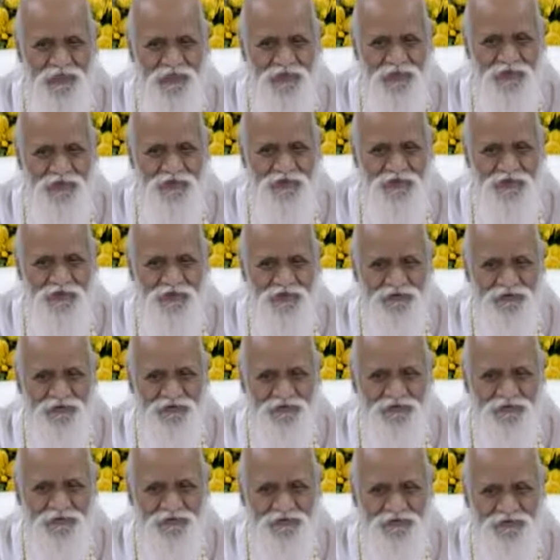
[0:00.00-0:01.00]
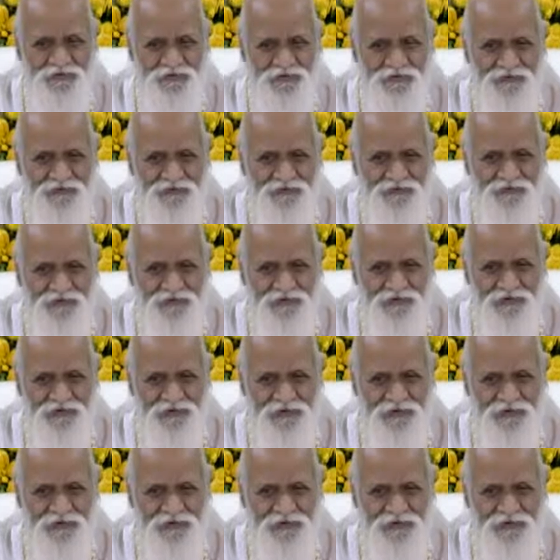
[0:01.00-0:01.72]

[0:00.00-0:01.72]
Nobody speaks.